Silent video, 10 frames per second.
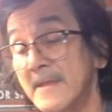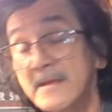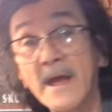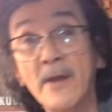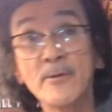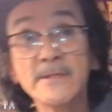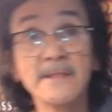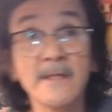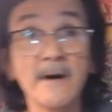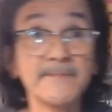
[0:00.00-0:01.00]
I really
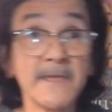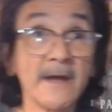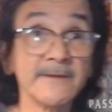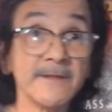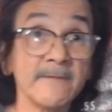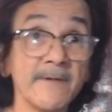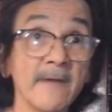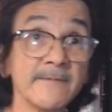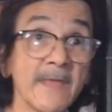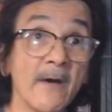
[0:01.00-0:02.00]
love the idea of
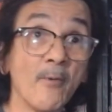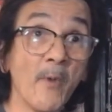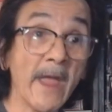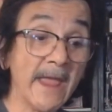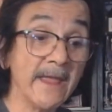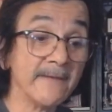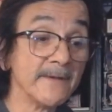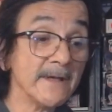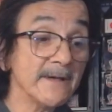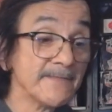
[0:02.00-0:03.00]
having that wave,
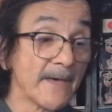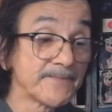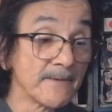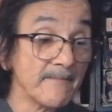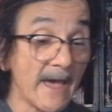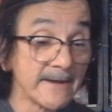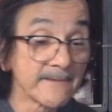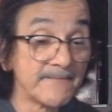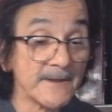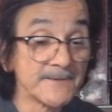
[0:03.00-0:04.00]
that
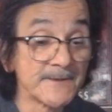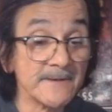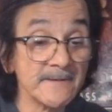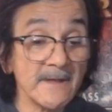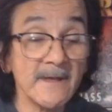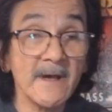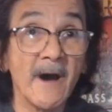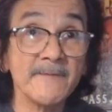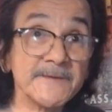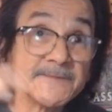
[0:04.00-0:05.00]
thematic vision
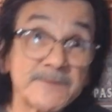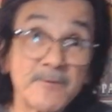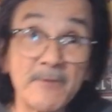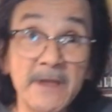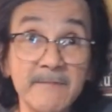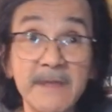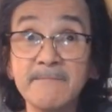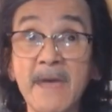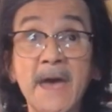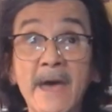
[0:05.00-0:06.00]
of these screamy,
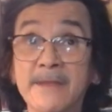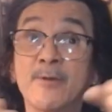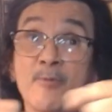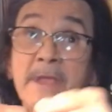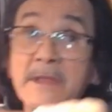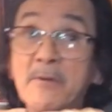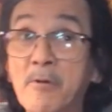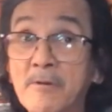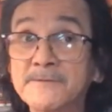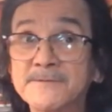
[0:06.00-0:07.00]
mad green
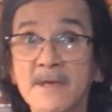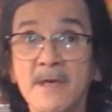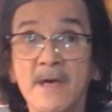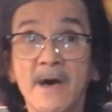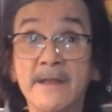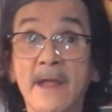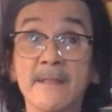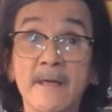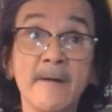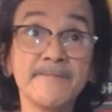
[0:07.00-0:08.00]
orcs. And I
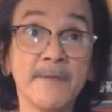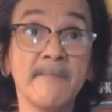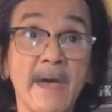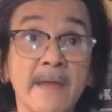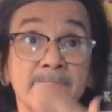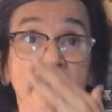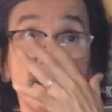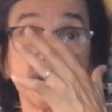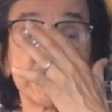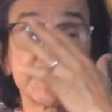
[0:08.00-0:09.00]
love the mad
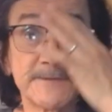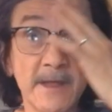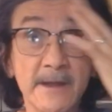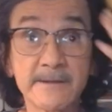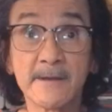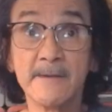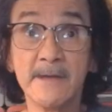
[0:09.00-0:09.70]
aesthetic.